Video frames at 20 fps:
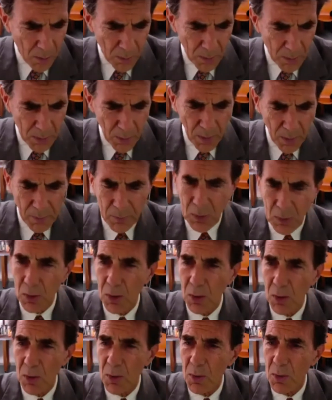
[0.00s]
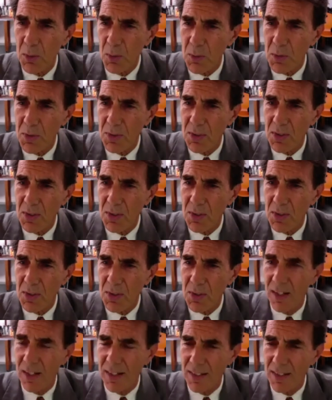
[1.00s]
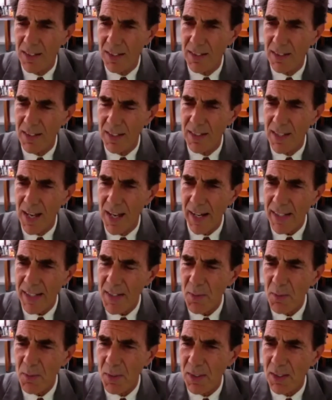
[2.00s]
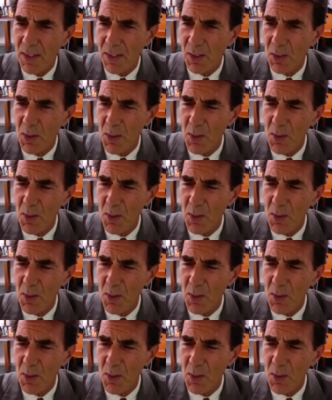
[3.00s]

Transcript: you have clues. You're a d- detective with clues.